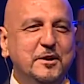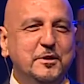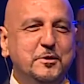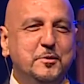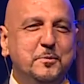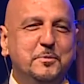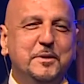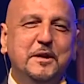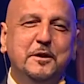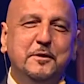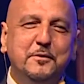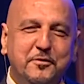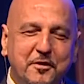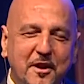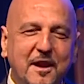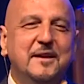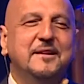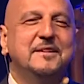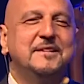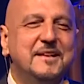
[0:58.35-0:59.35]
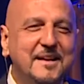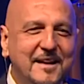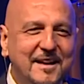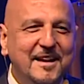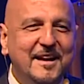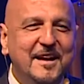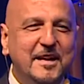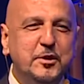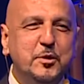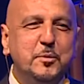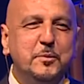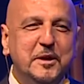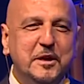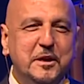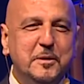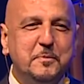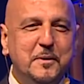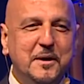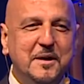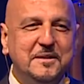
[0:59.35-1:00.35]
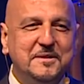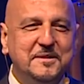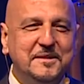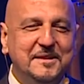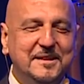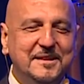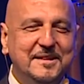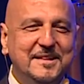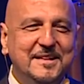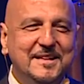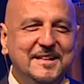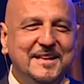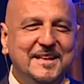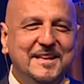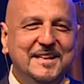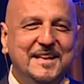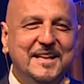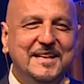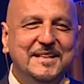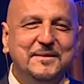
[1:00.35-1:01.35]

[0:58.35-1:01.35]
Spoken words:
to be her friend and to be her partner. And I